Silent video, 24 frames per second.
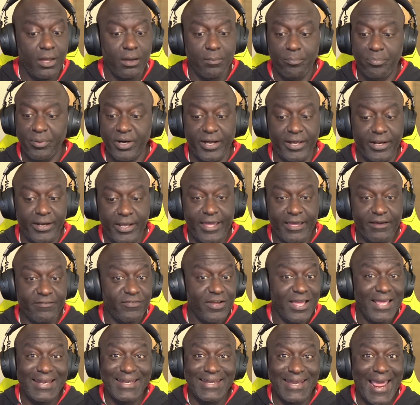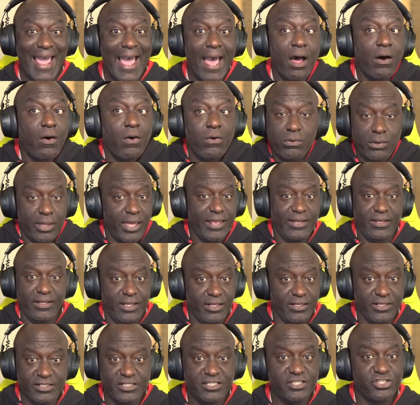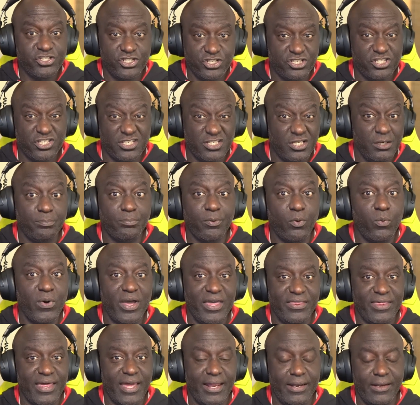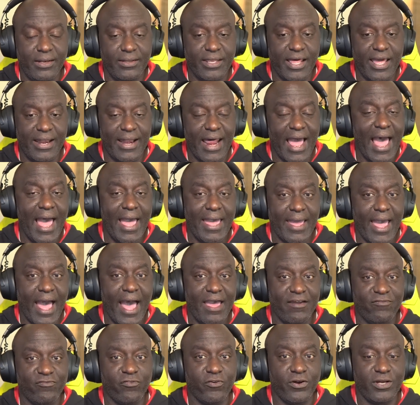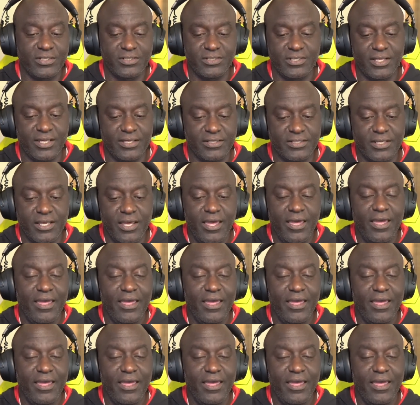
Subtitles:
But if now, and this is just a simple way that I phrase this.